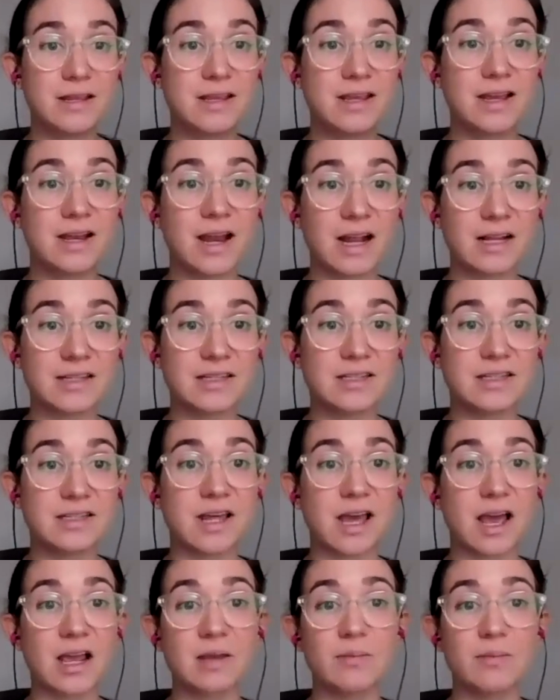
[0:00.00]
connected to
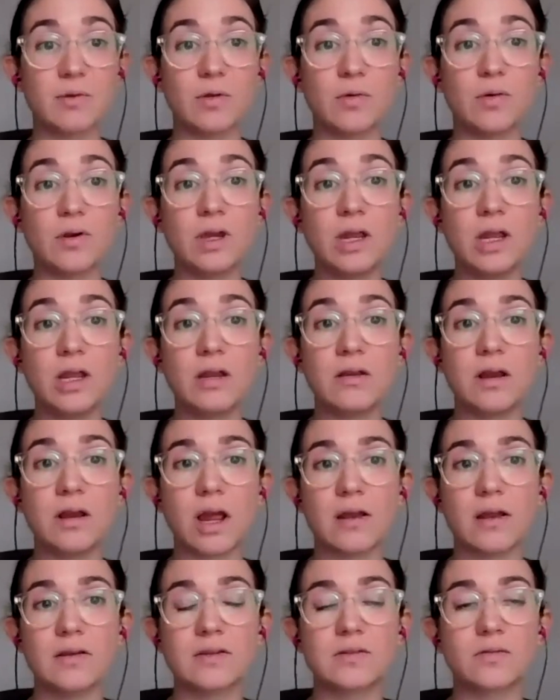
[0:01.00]
that community
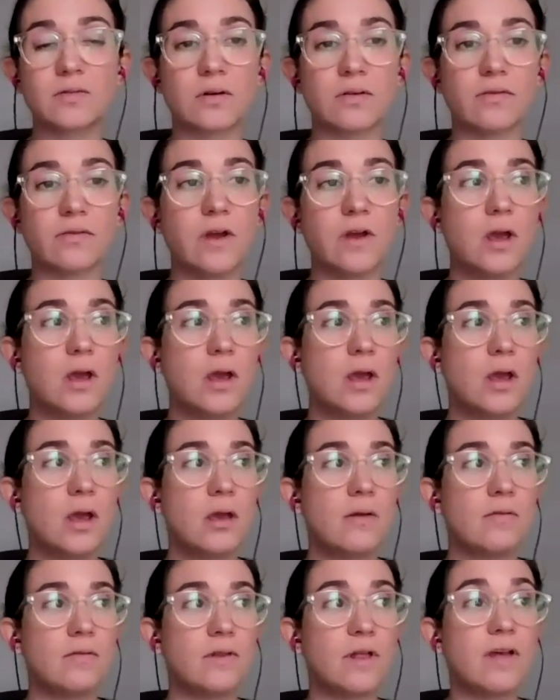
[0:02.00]
and sort of
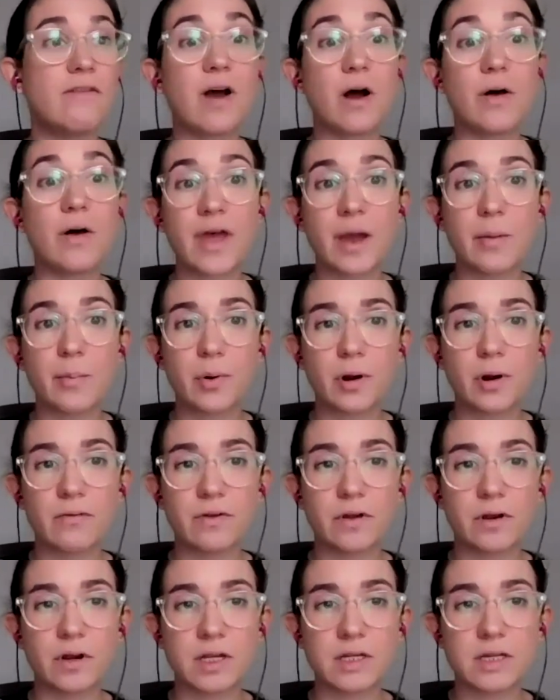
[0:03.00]
live out that part of
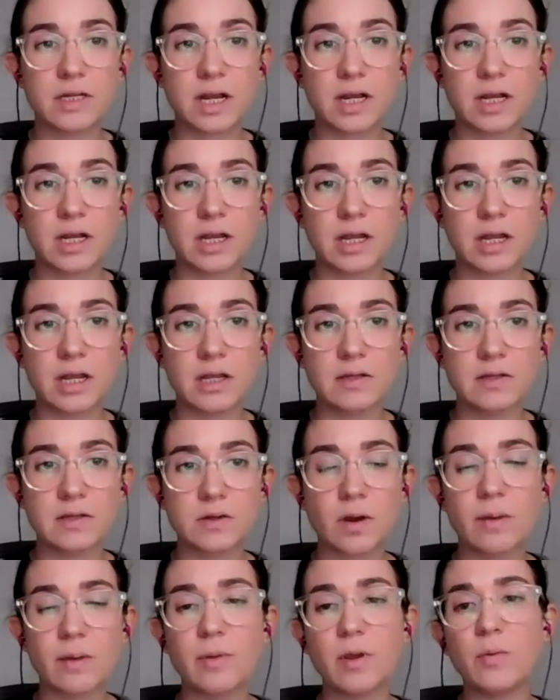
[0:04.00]
their identity.
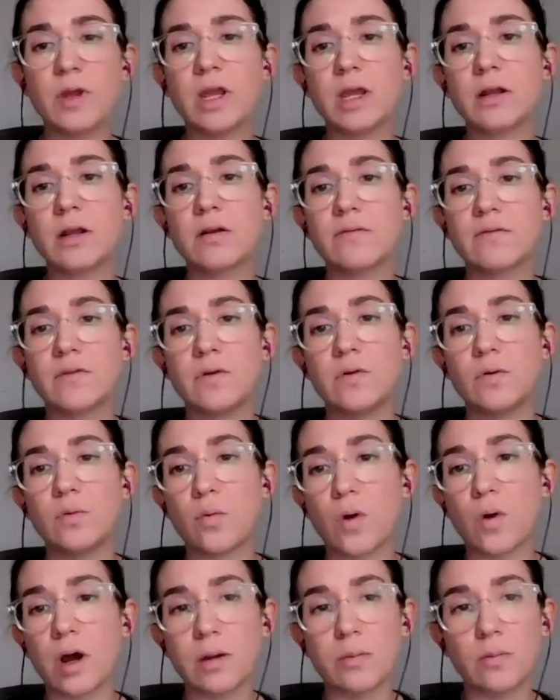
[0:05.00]
So, I mean, we interviewed
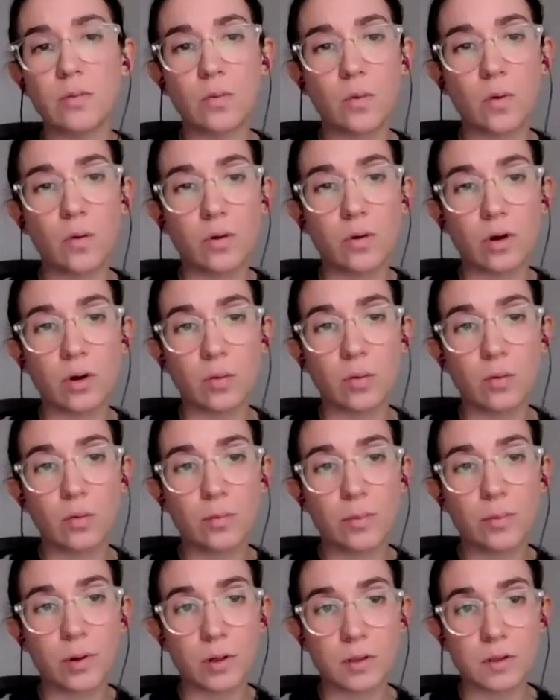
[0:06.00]
one older
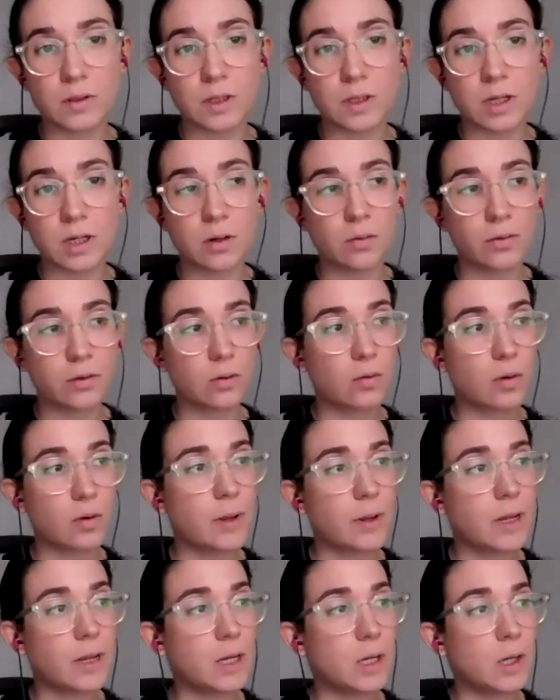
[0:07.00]

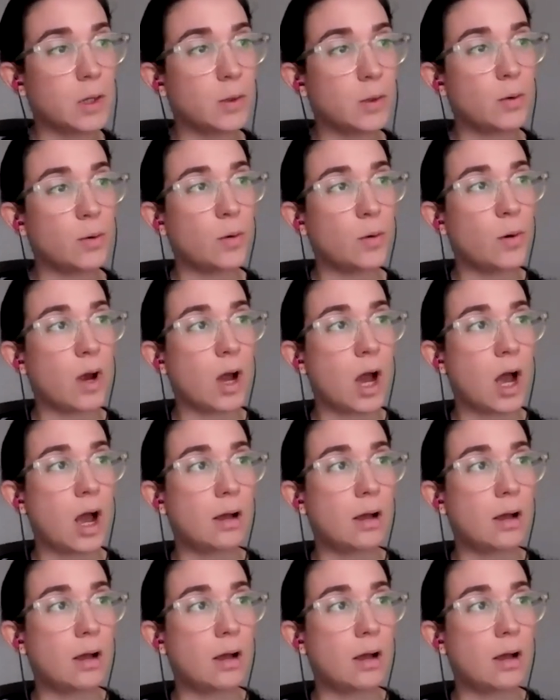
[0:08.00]
woman who